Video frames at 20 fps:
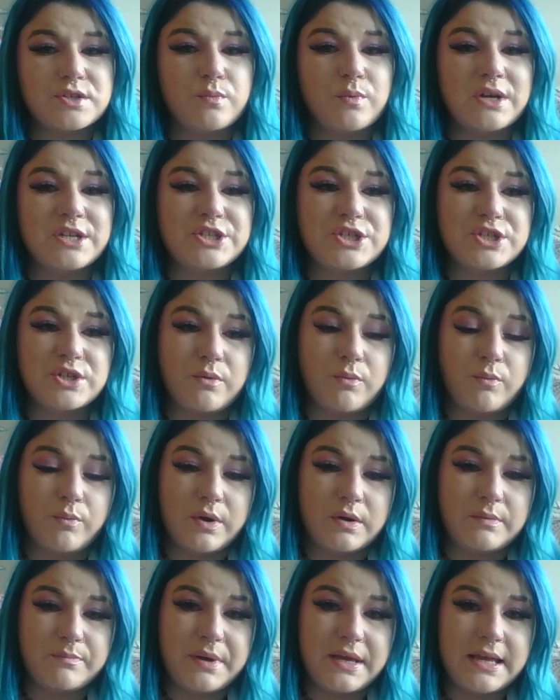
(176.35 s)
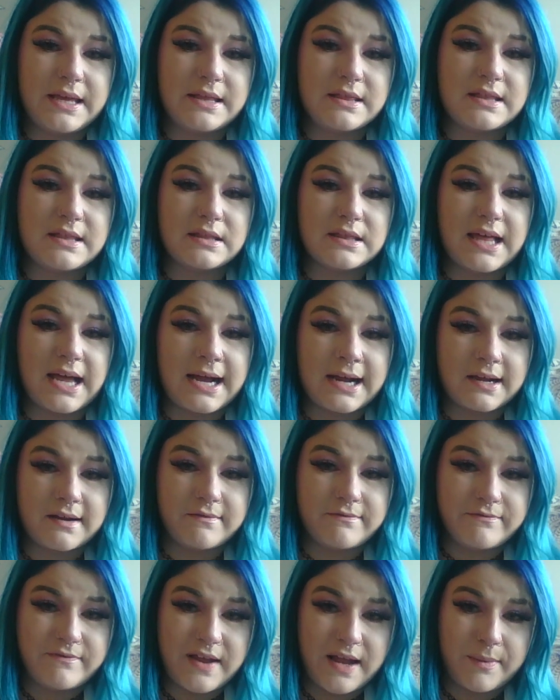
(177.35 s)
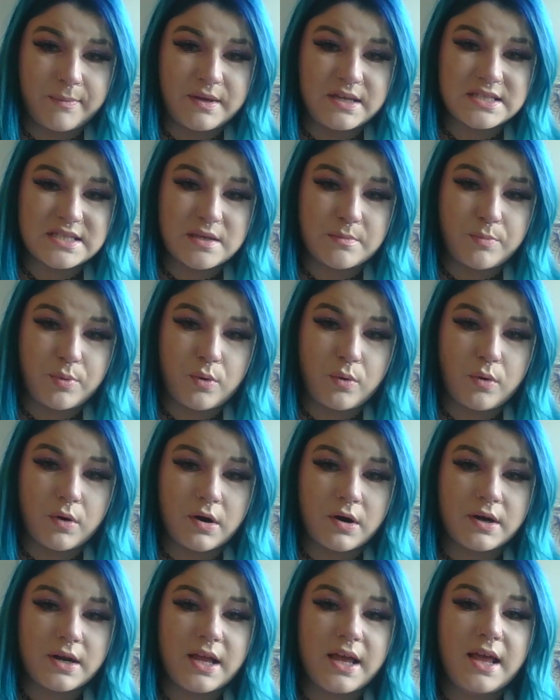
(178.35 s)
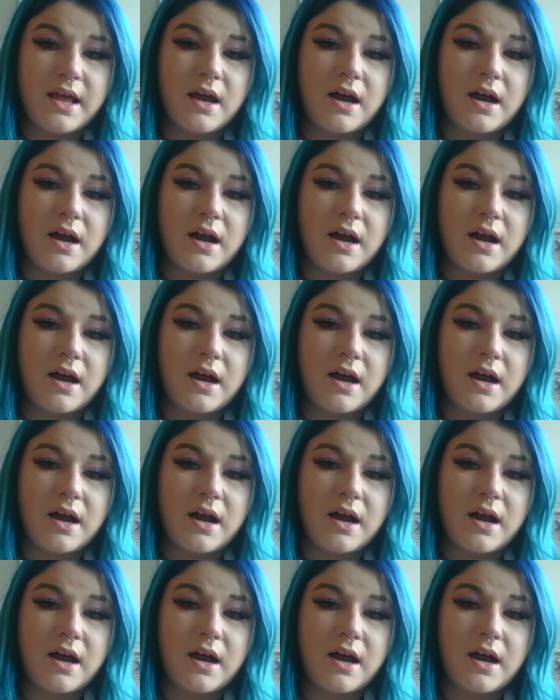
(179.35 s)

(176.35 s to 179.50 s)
which would be the lack of family support